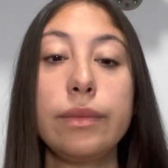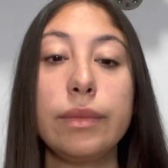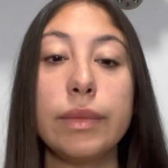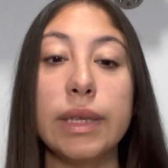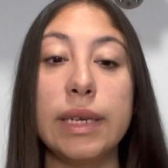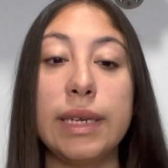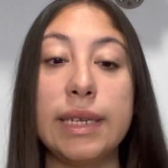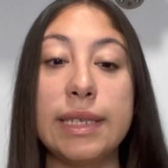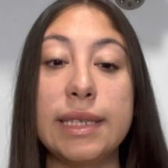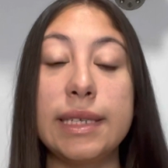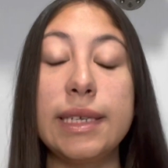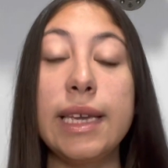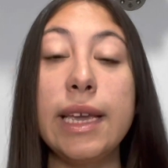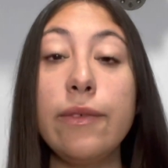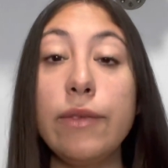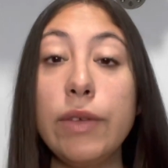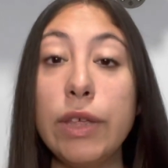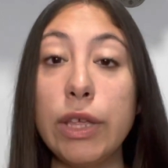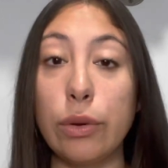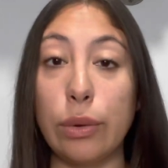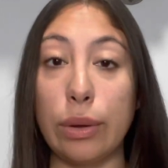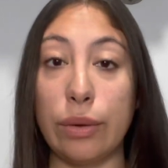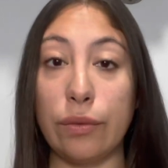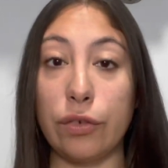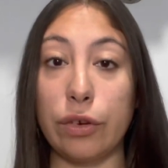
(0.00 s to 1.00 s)
It's giving
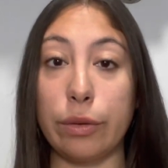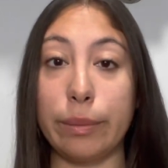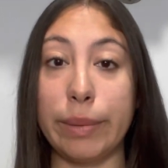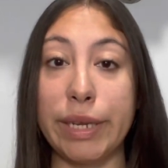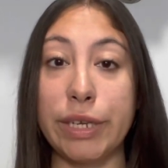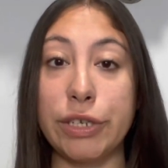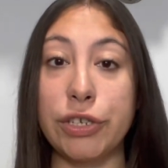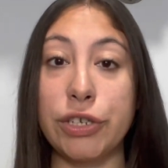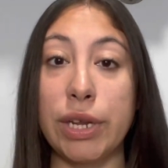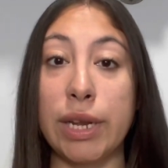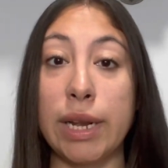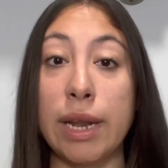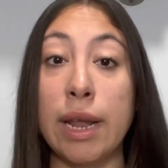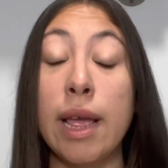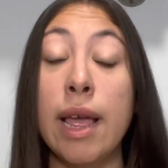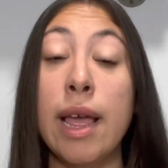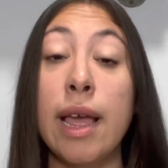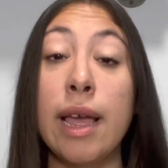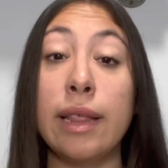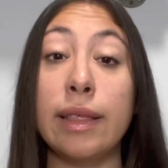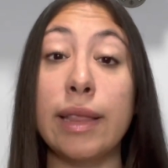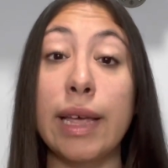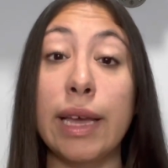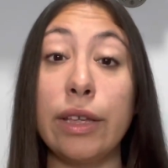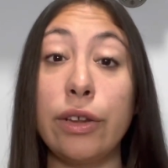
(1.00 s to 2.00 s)
you information
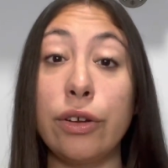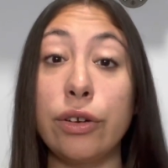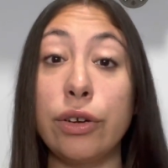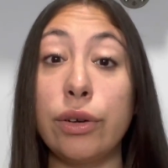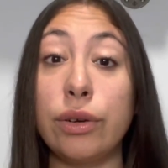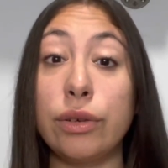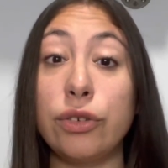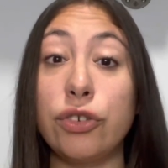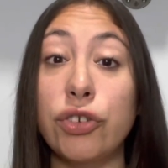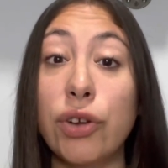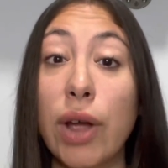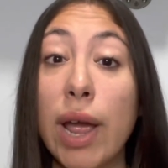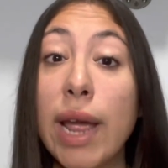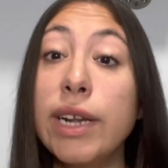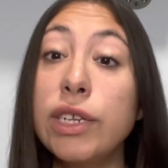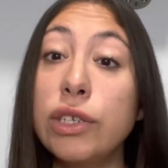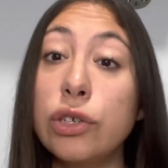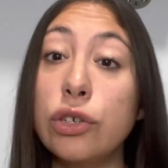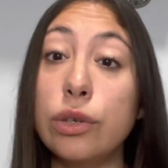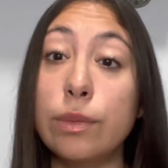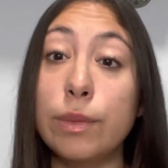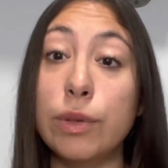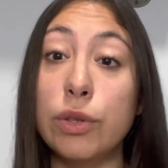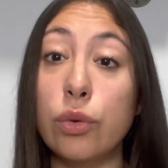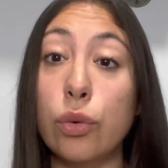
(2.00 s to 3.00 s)
that you're trying to
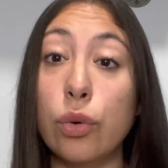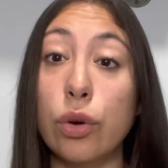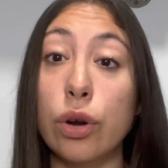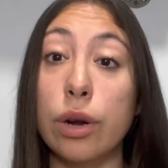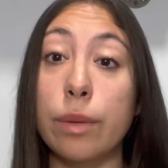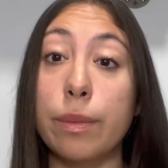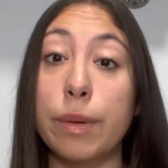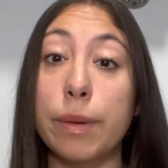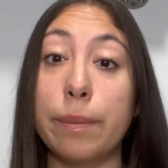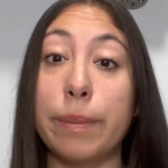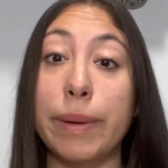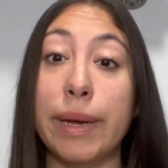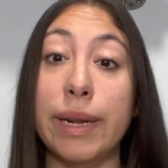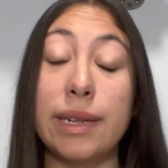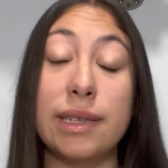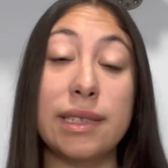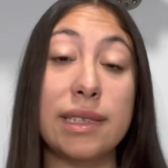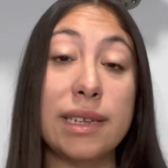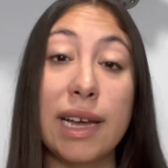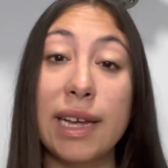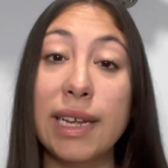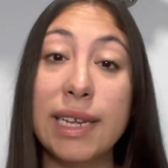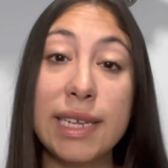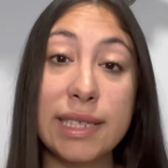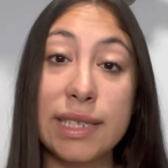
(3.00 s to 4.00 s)
absorb, but it's
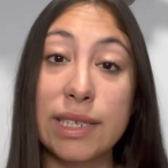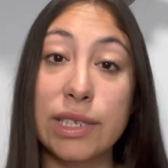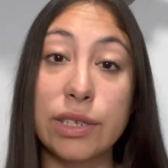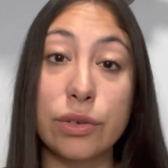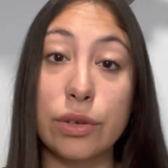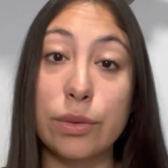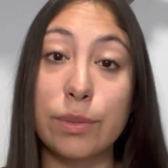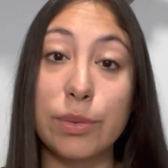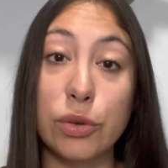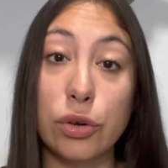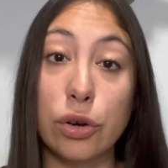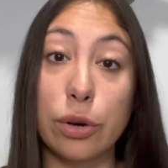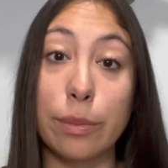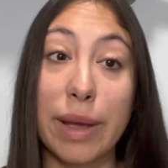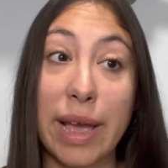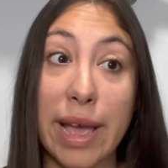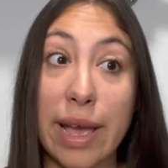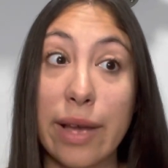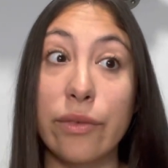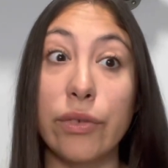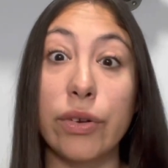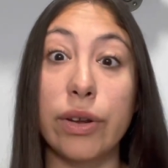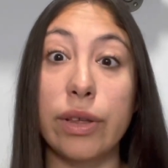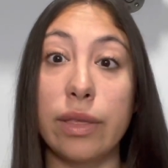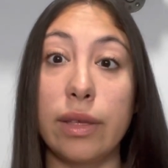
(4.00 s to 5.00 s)
not easy to absorb
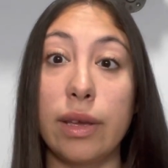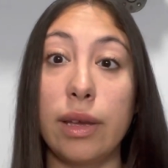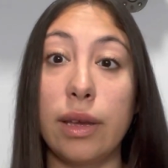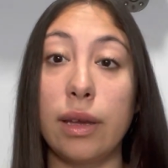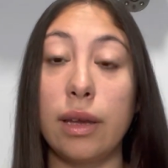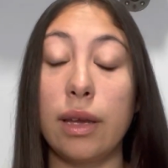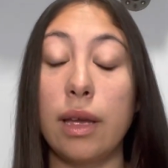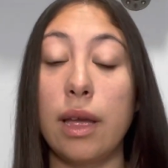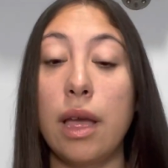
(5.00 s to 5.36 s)
everything.